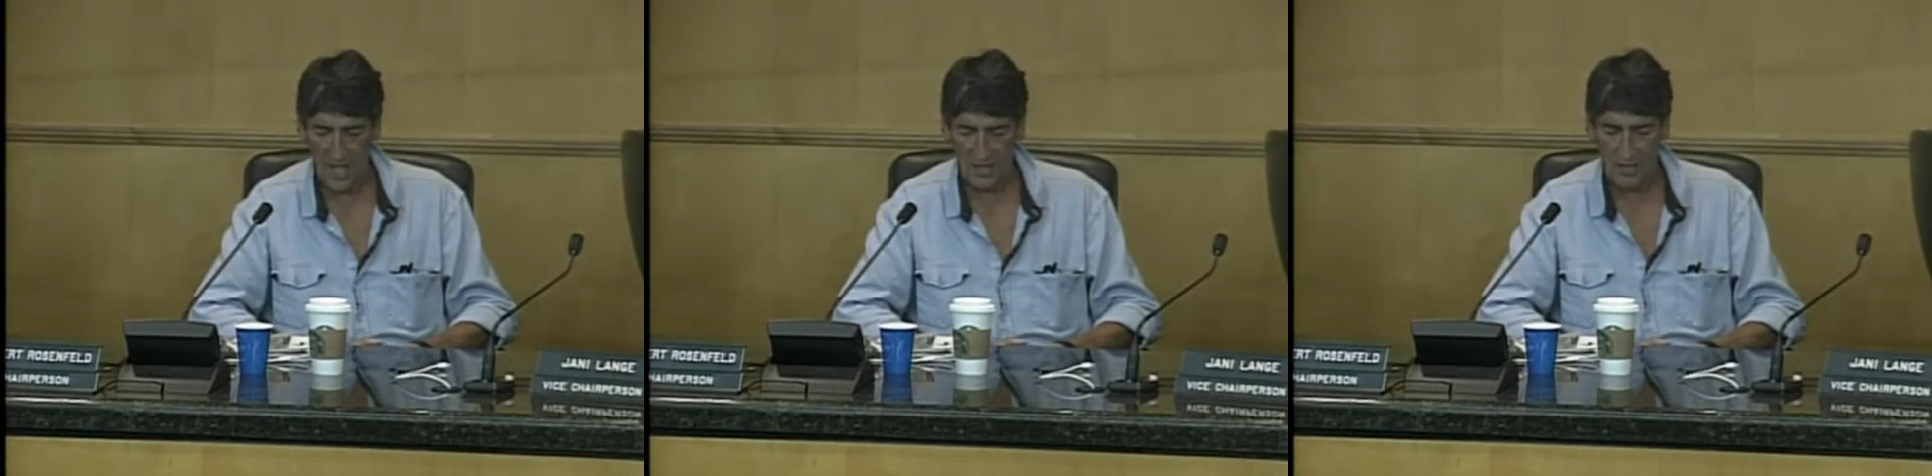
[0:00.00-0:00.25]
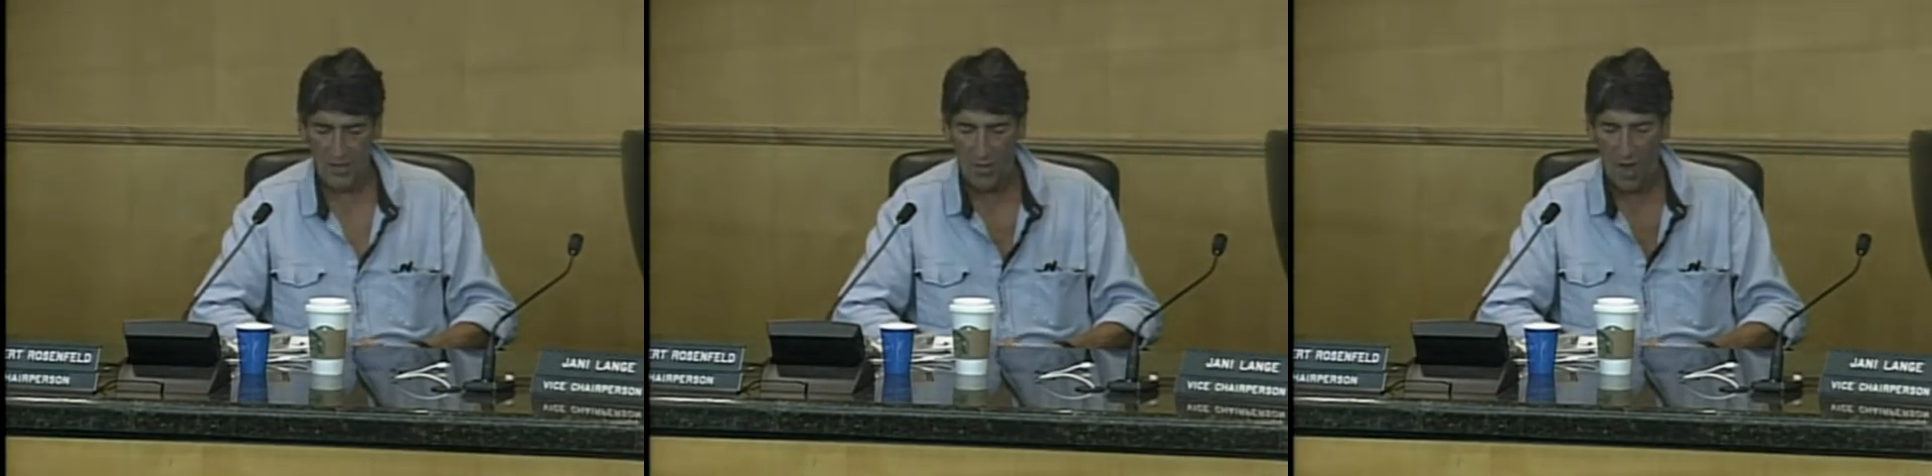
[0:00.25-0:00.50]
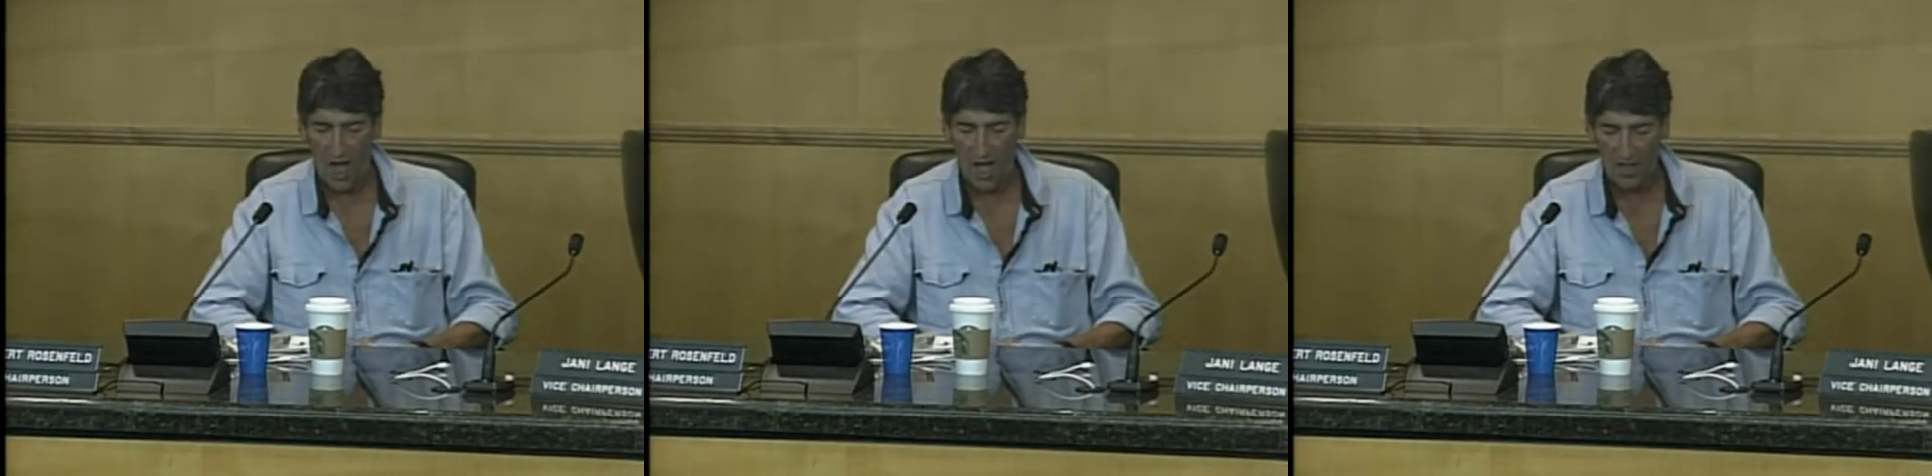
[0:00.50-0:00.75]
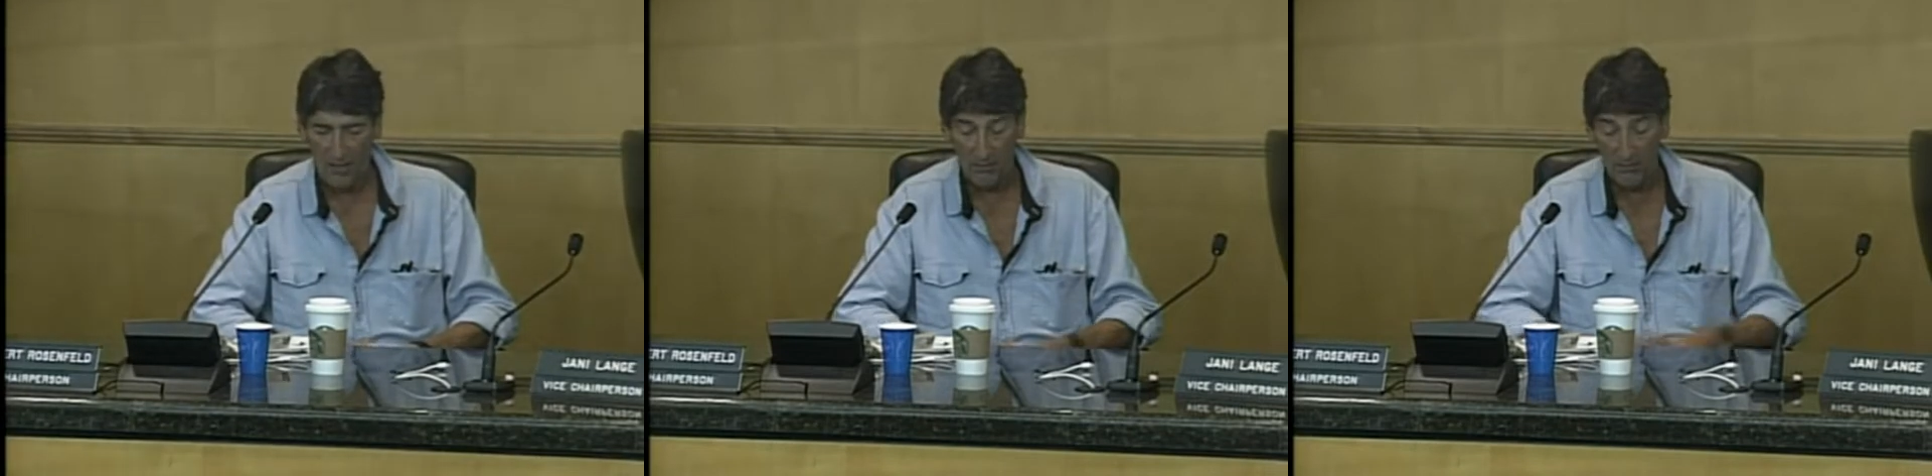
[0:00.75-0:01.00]
So
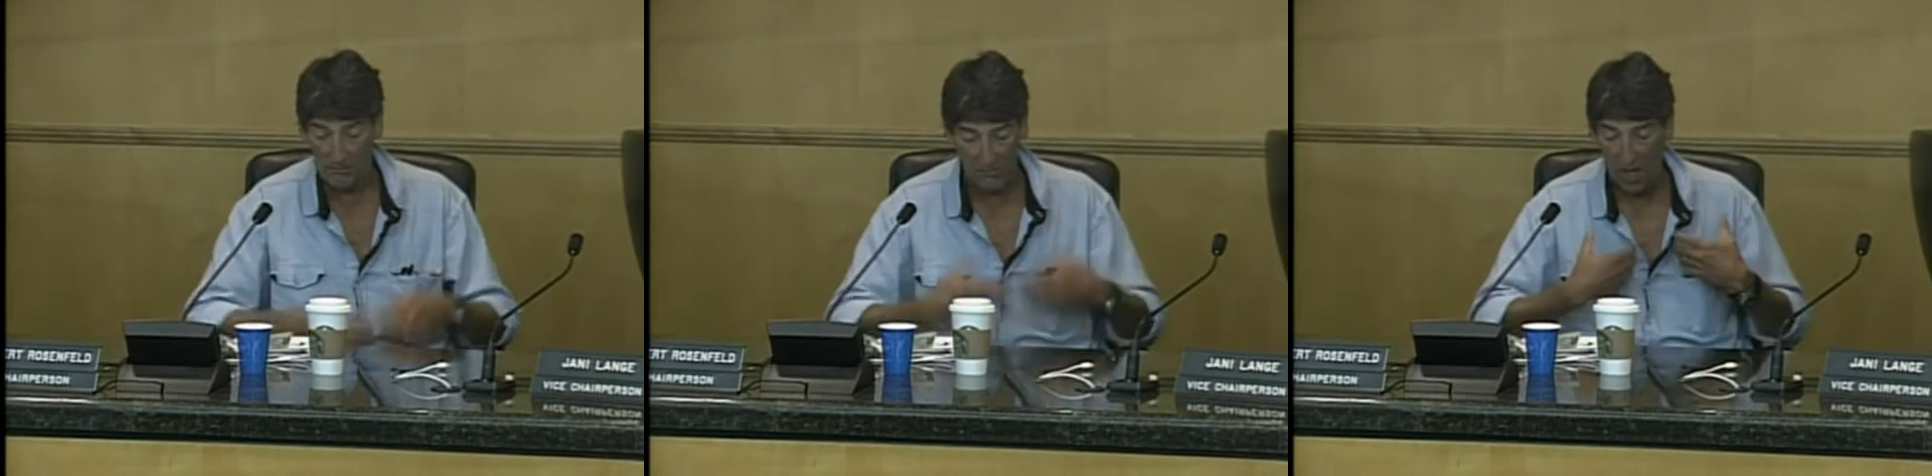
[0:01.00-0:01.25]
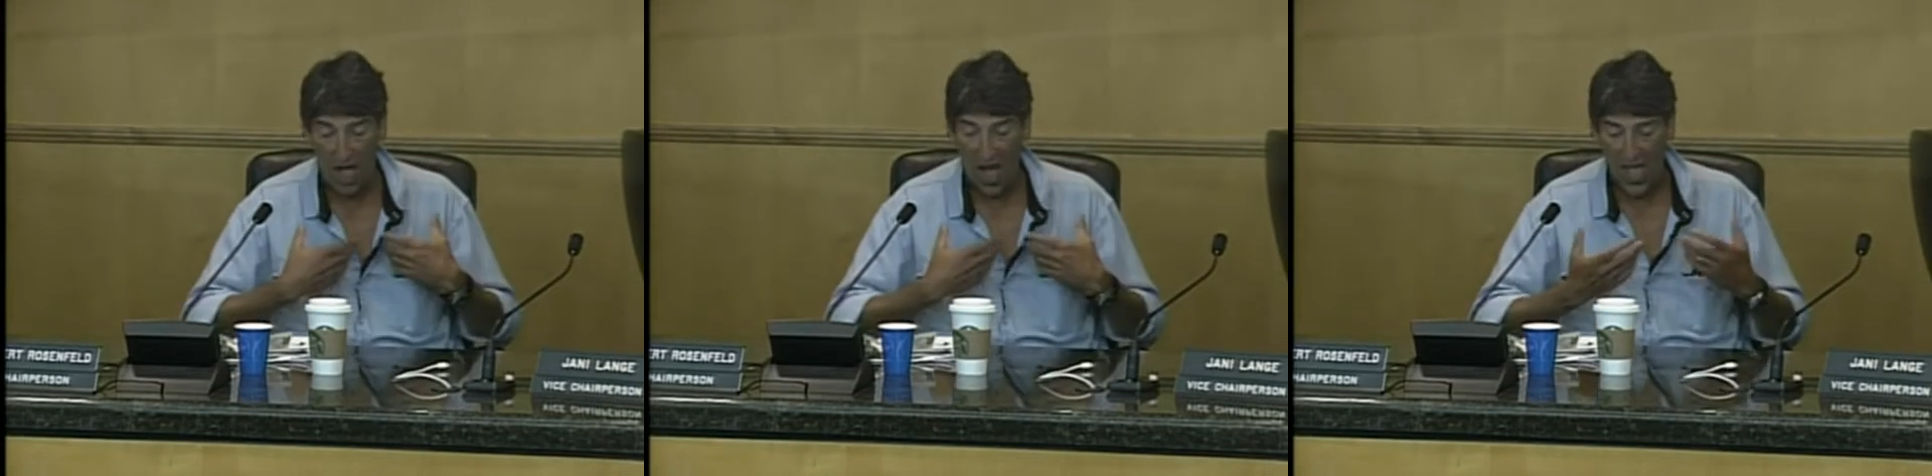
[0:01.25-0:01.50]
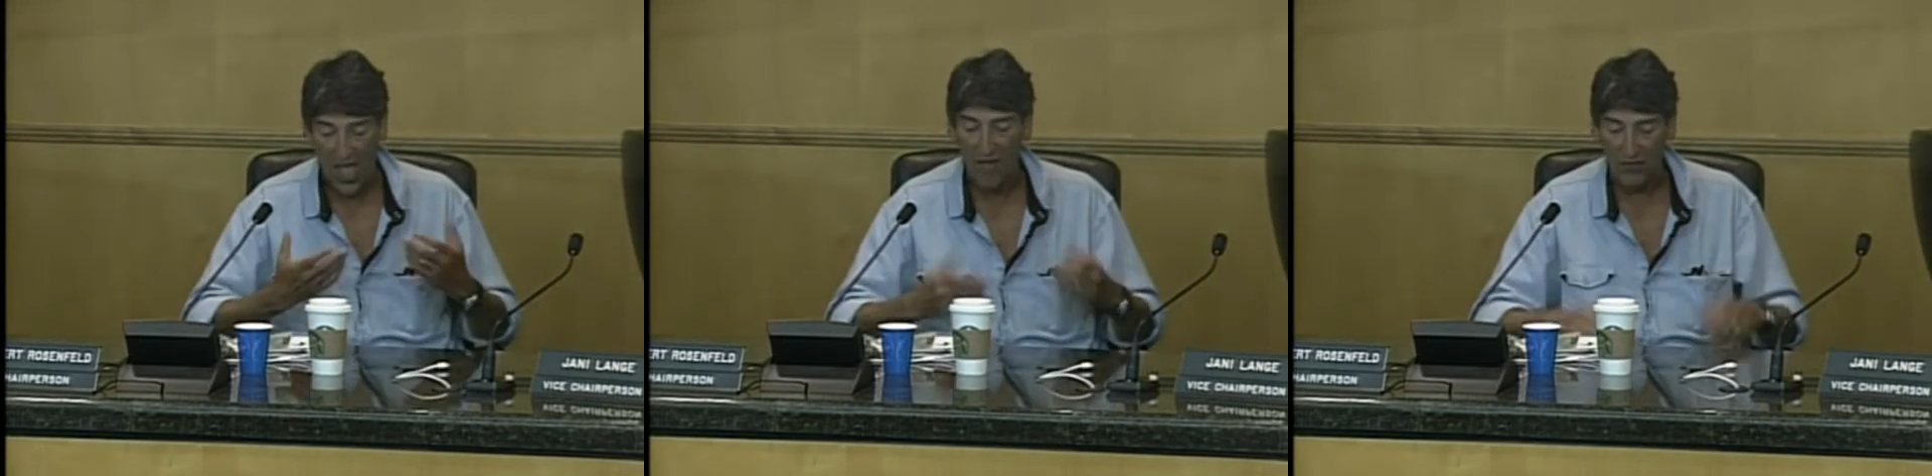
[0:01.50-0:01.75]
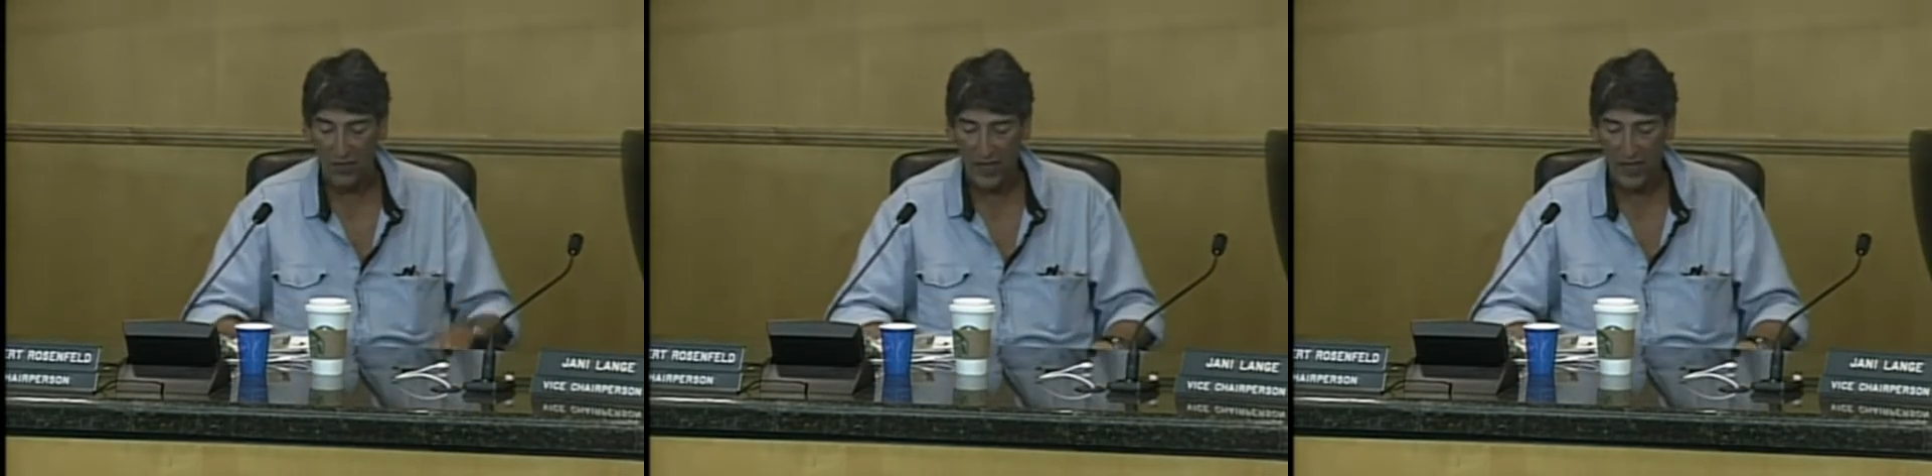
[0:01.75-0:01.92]
I have